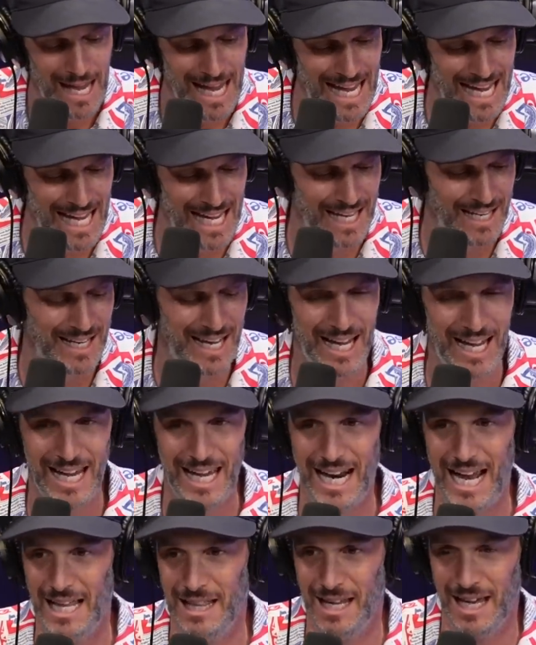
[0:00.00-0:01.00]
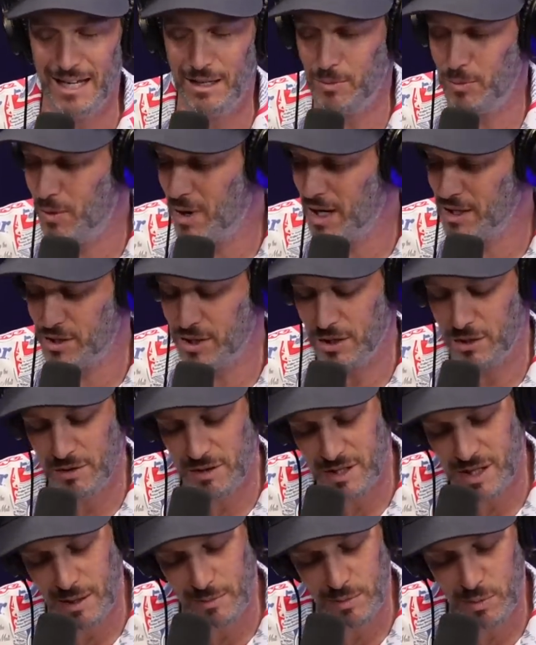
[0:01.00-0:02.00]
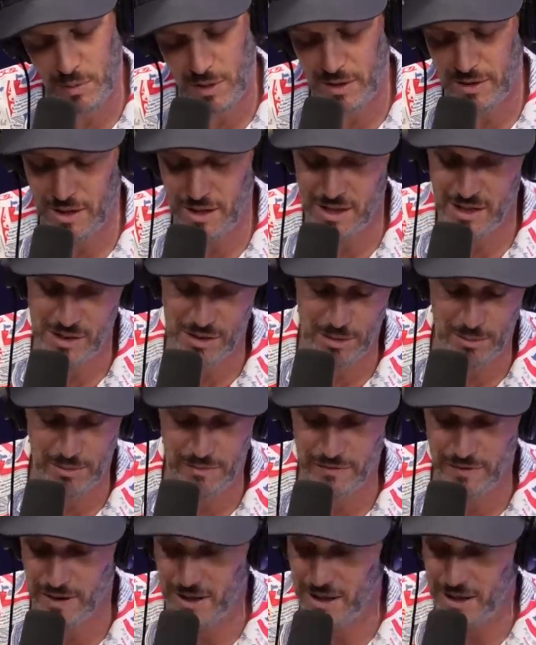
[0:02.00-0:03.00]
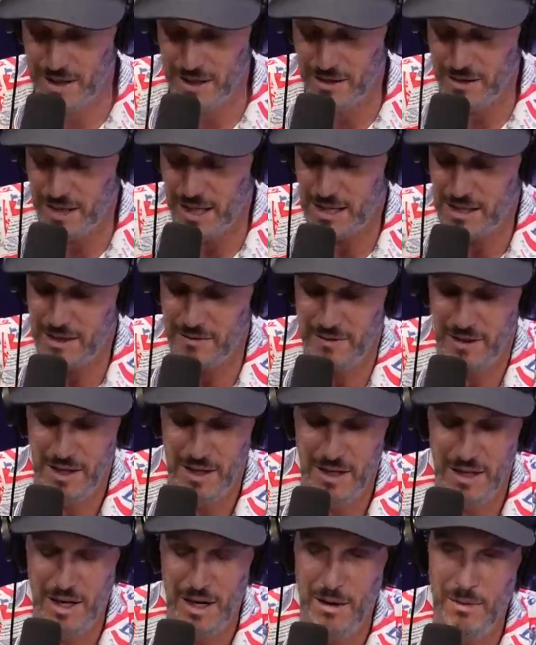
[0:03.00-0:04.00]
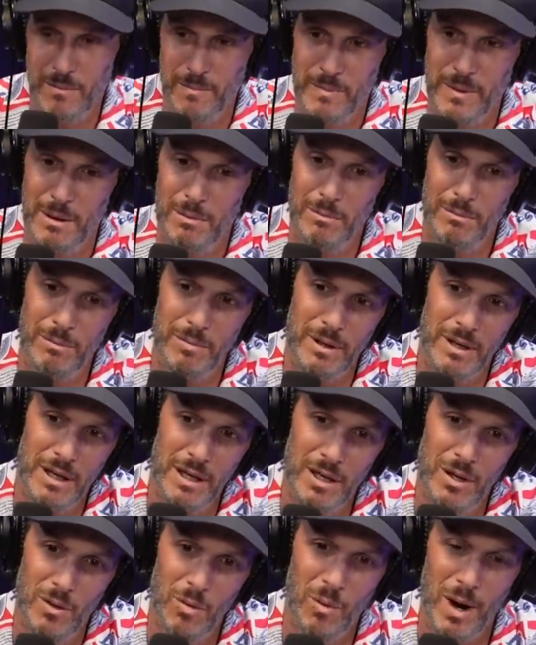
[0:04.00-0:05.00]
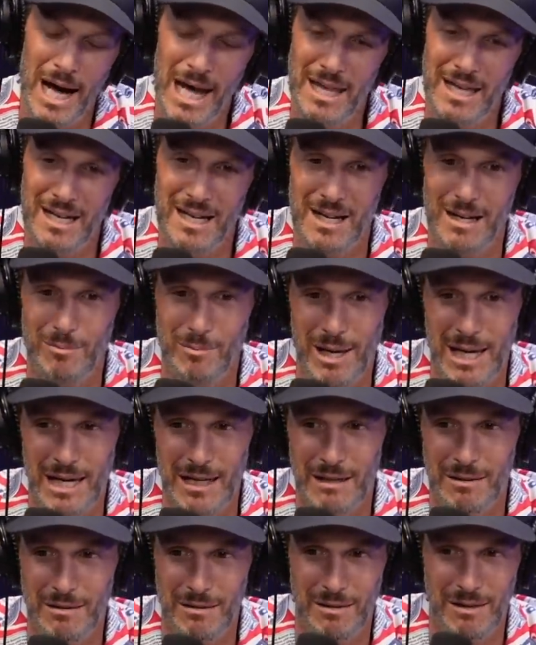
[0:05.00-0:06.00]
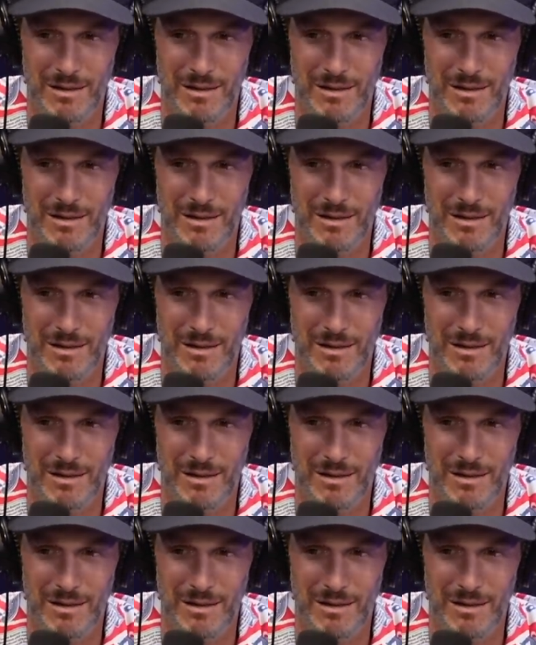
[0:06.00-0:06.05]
And and I like watching Chris Hemsworth and he's super funny and all that stuff. Mm-hmm. But why they gotta make